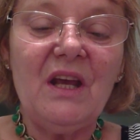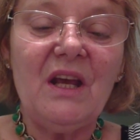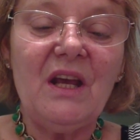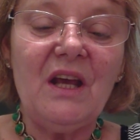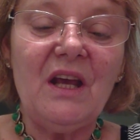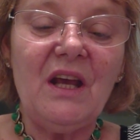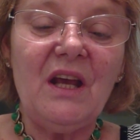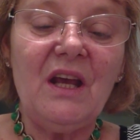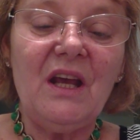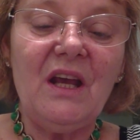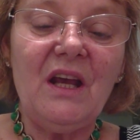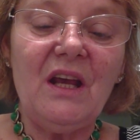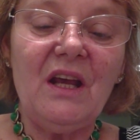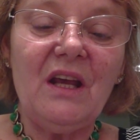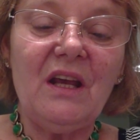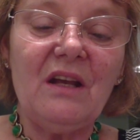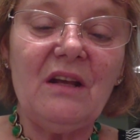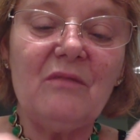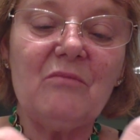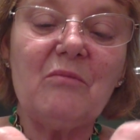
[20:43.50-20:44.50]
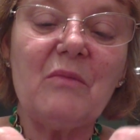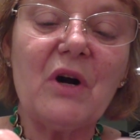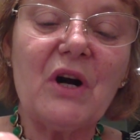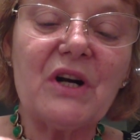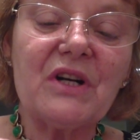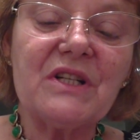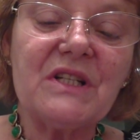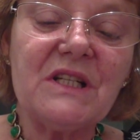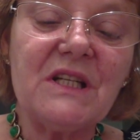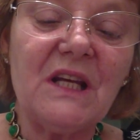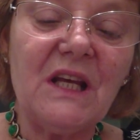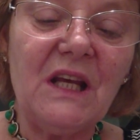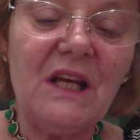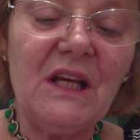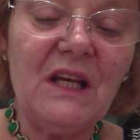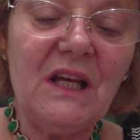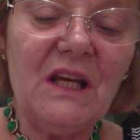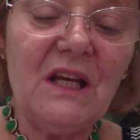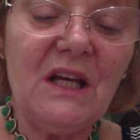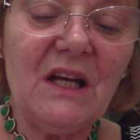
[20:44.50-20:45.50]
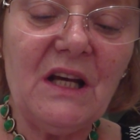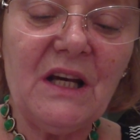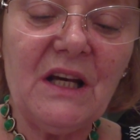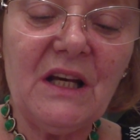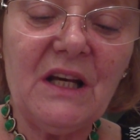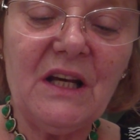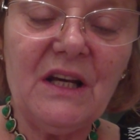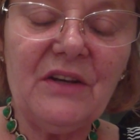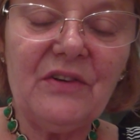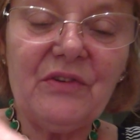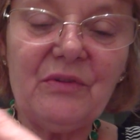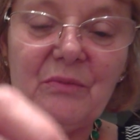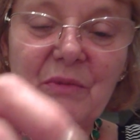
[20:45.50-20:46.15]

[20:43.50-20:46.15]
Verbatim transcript: A martini, I guess.